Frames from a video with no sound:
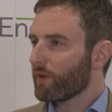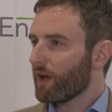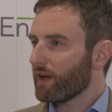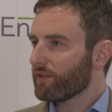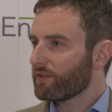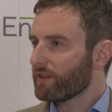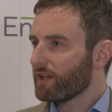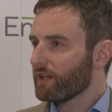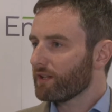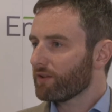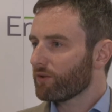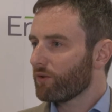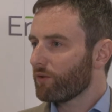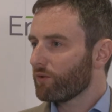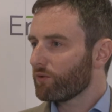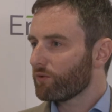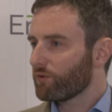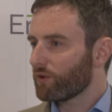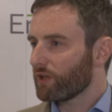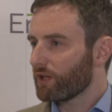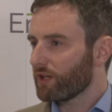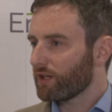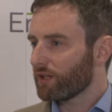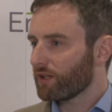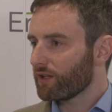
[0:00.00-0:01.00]
I think
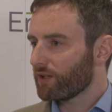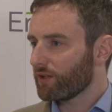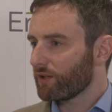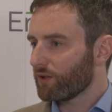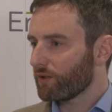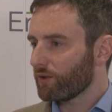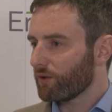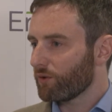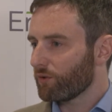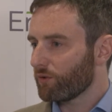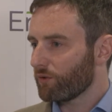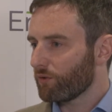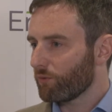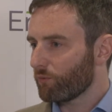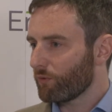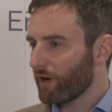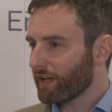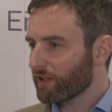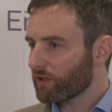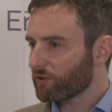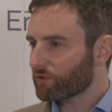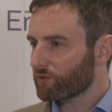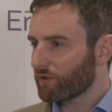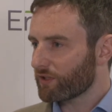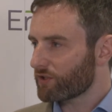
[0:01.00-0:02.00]
the
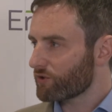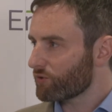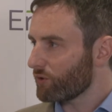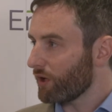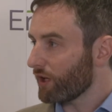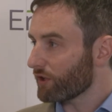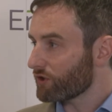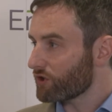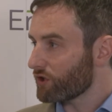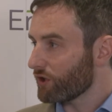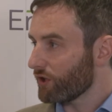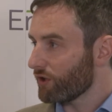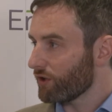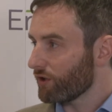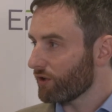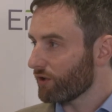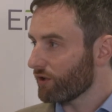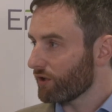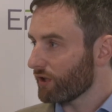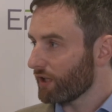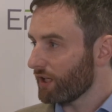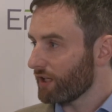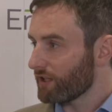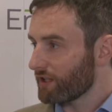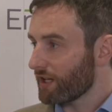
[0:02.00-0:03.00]
regulatory structure
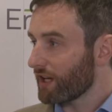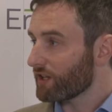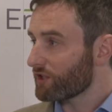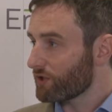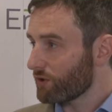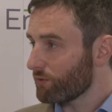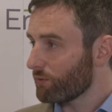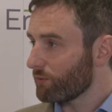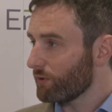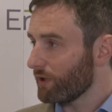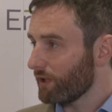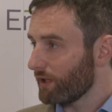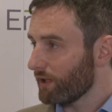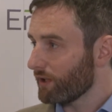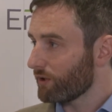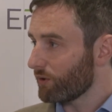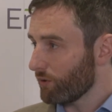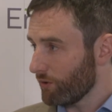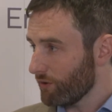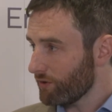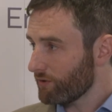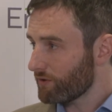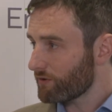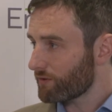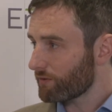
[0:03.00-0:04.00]
is actually really
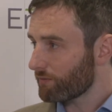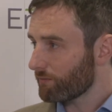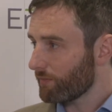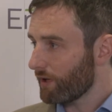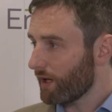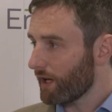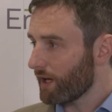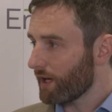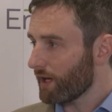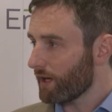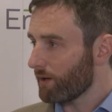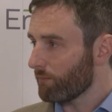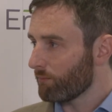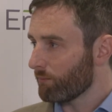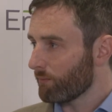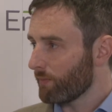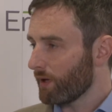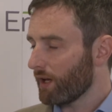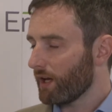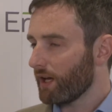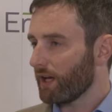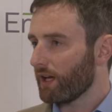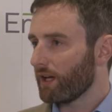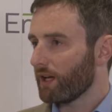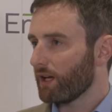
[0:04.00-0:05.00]
good
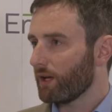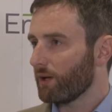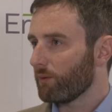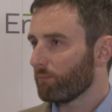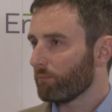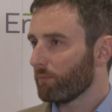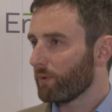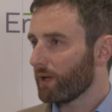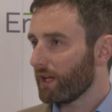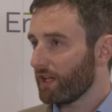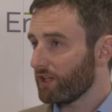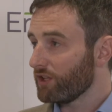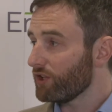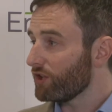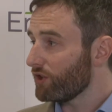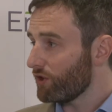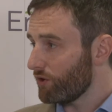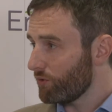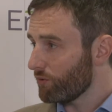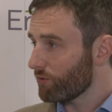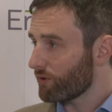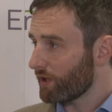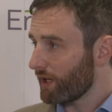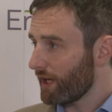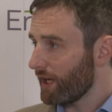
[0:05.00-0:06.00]
in the
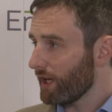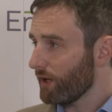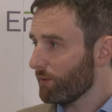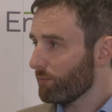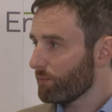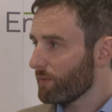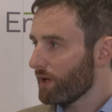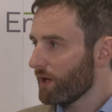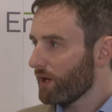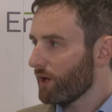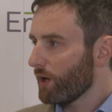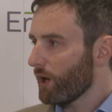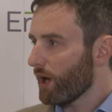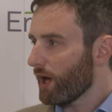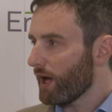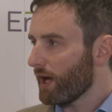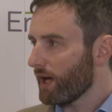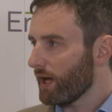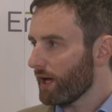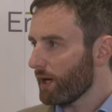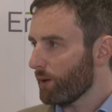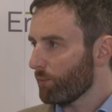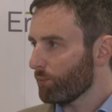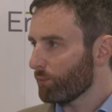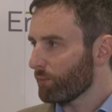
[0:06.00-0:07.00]
UK.
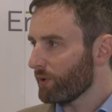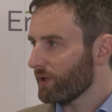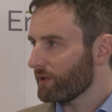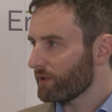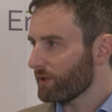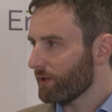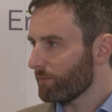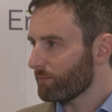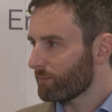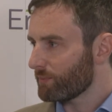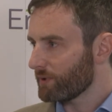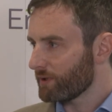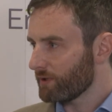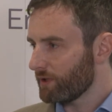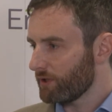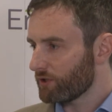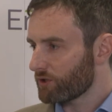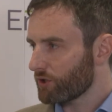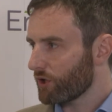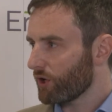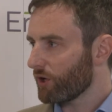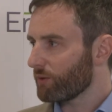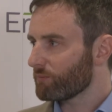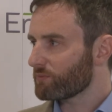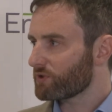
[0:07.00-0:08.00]
In
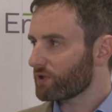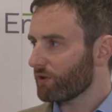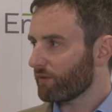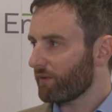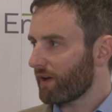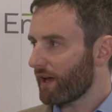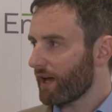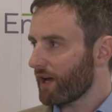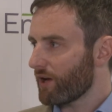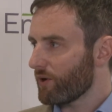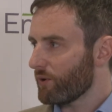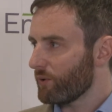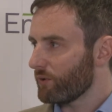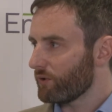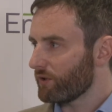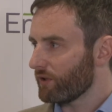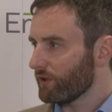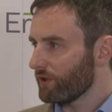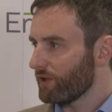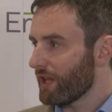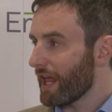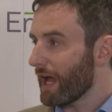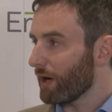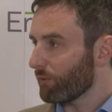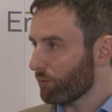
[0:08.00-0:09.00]
terms of how
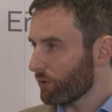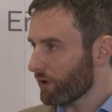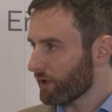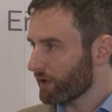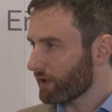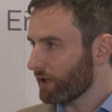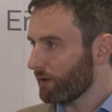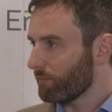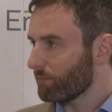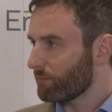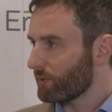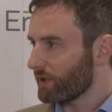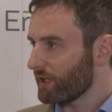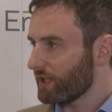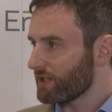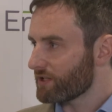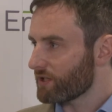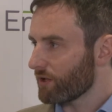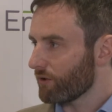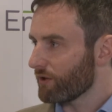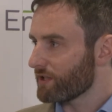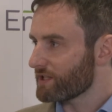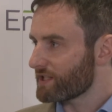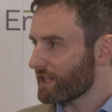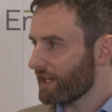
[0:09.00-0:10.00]
the network companies
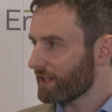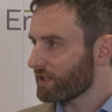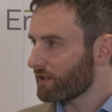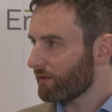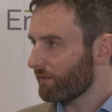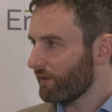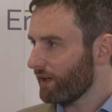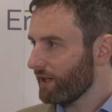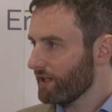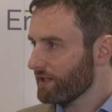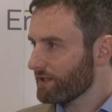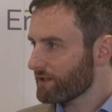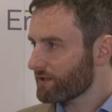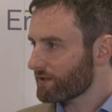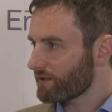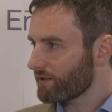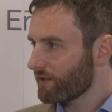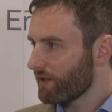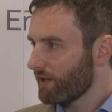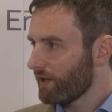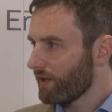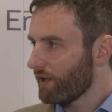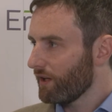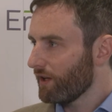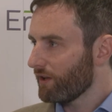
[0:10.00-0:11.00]
are incentivized,
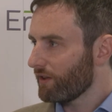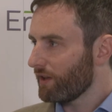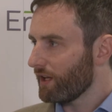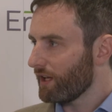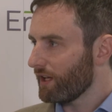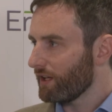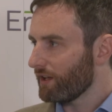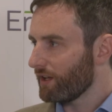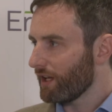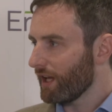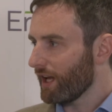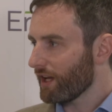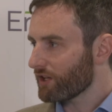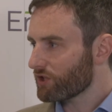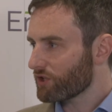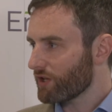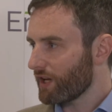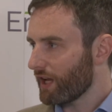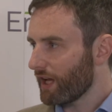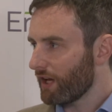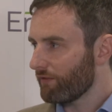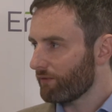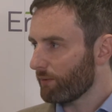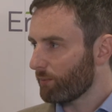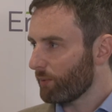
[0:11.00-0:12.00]
they actually
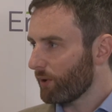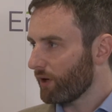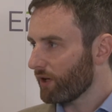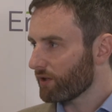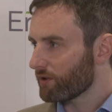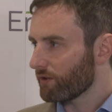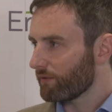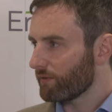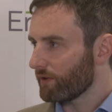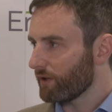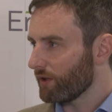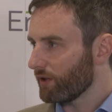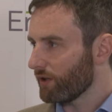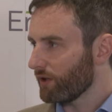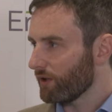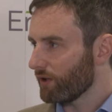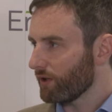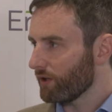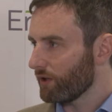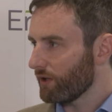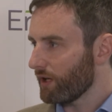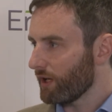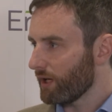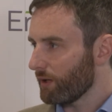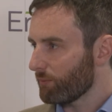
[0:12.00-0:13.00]
have a part of
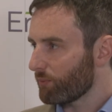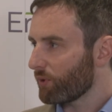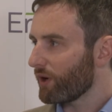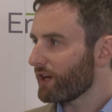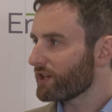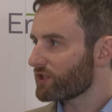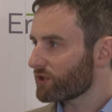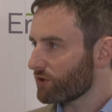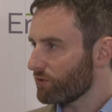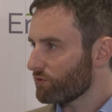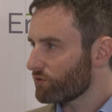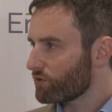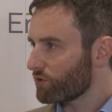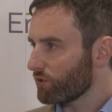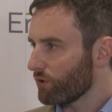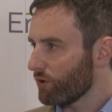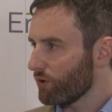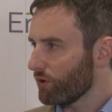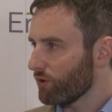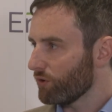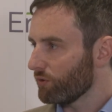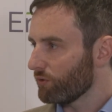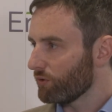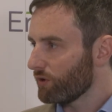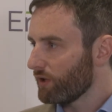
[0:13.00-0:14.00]
their price
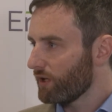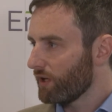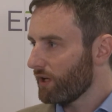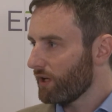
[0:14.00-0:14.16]
control,